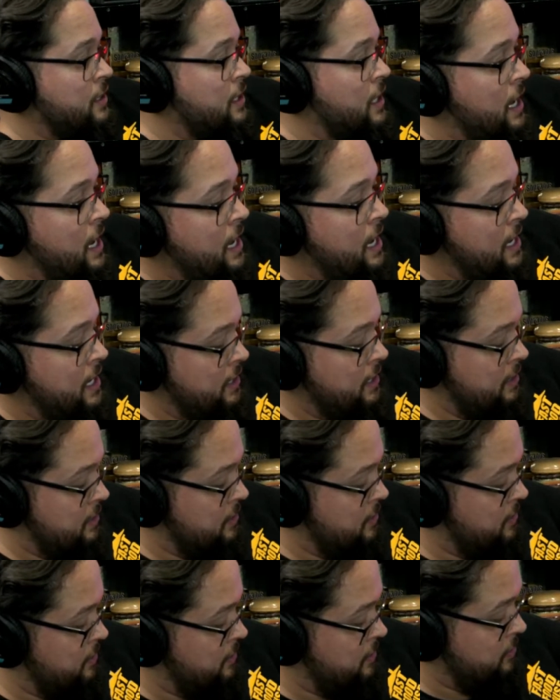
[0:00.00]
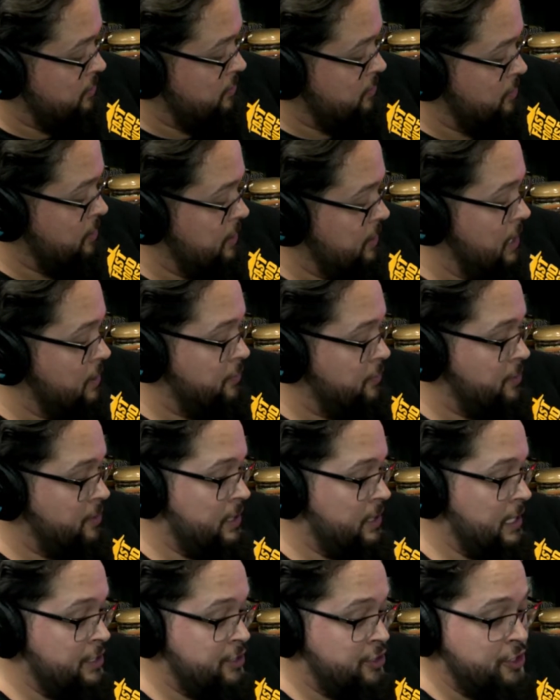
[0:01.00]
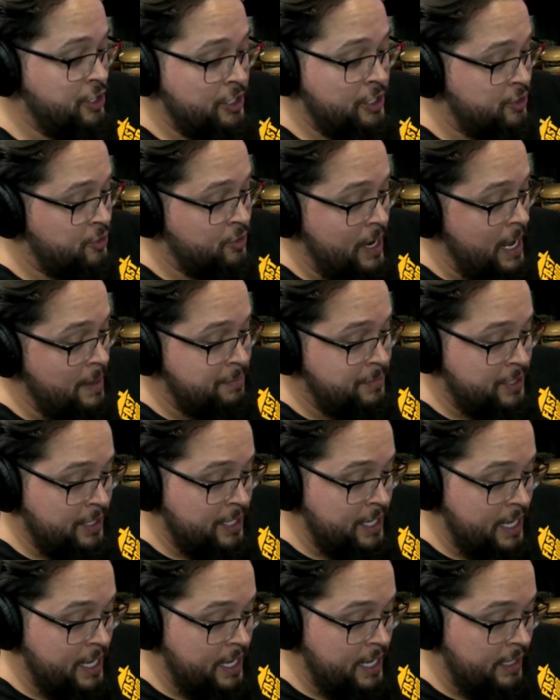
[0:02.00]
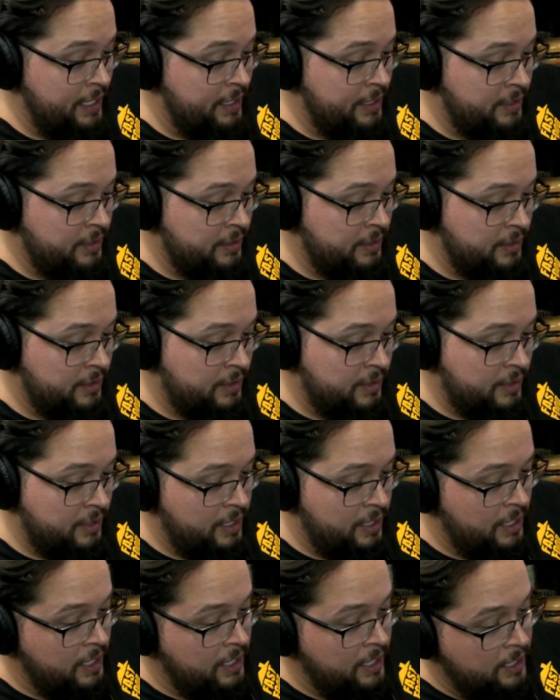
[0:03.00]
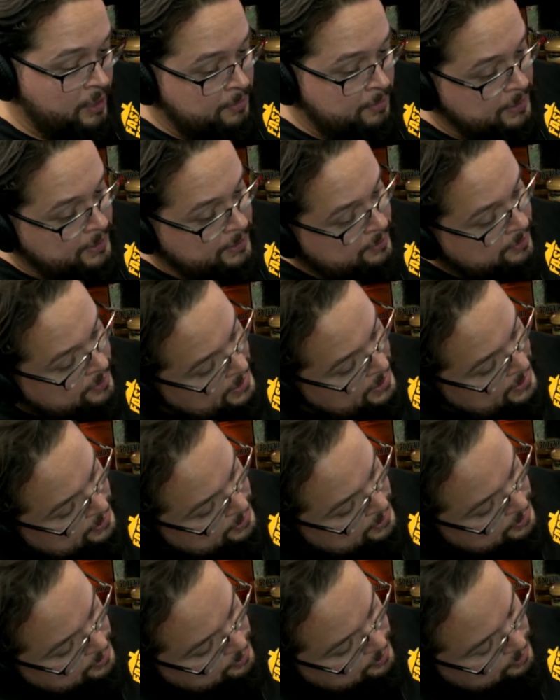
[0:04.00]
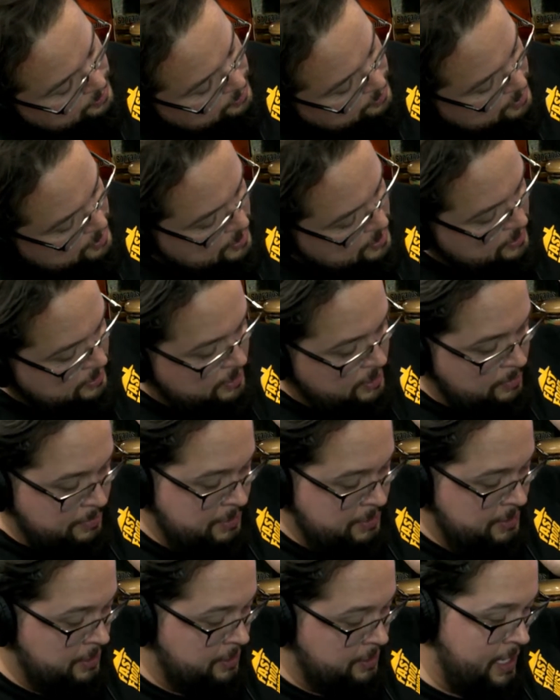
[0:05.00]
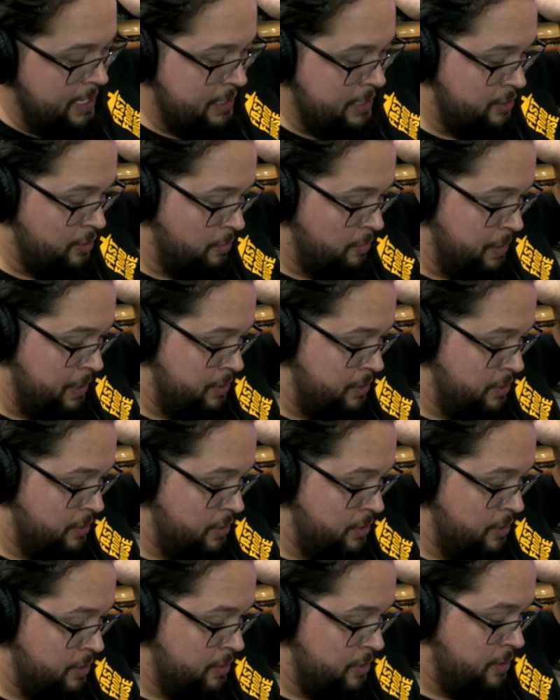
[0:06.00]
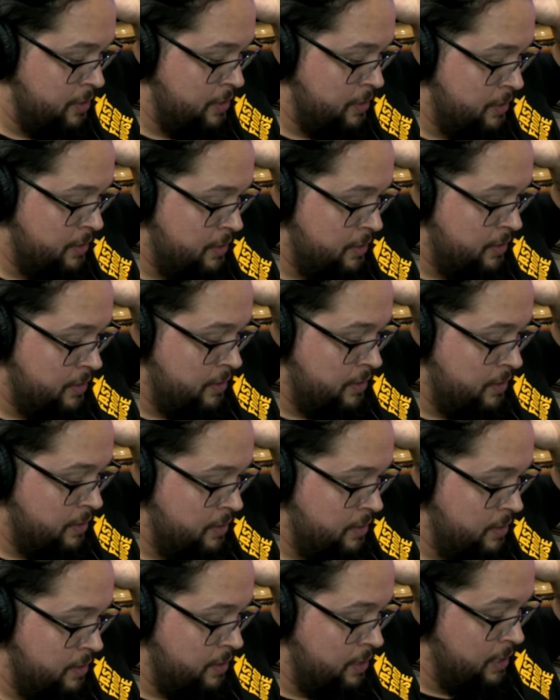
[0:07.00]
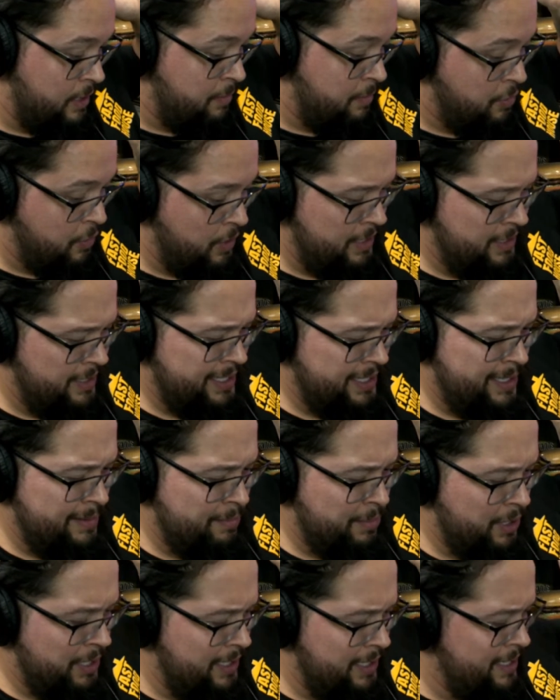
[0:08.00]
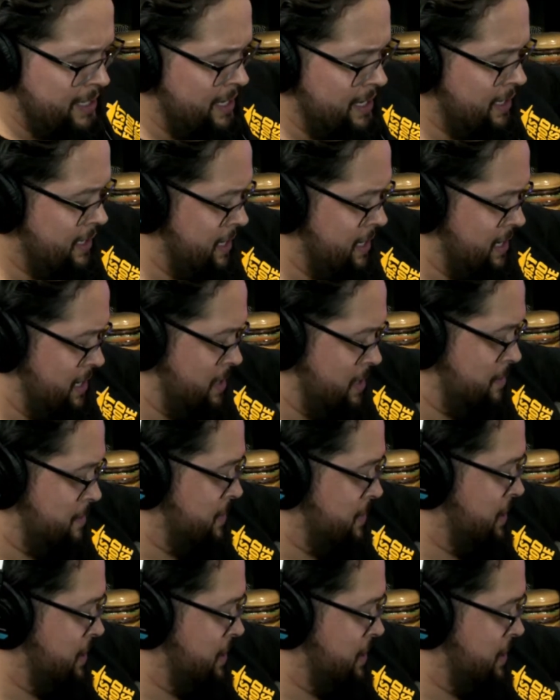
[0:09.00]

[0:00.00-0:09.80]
Look out for it. Just dropped today. International Compass International Pictures. Printedinblood.com.